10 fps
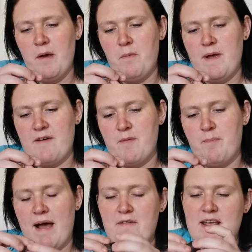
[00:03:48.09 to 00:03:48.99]
a
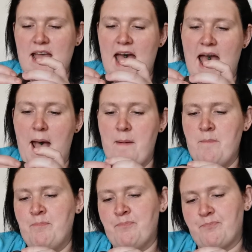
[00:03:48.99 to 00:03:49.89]
Barry
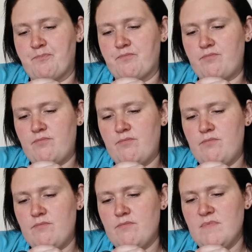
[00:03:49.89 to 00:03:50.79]
M
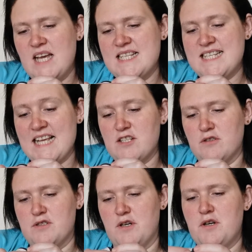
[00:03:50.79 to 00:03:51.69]
Dazzle
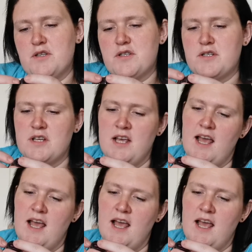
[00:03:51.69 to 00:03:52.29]
Dust,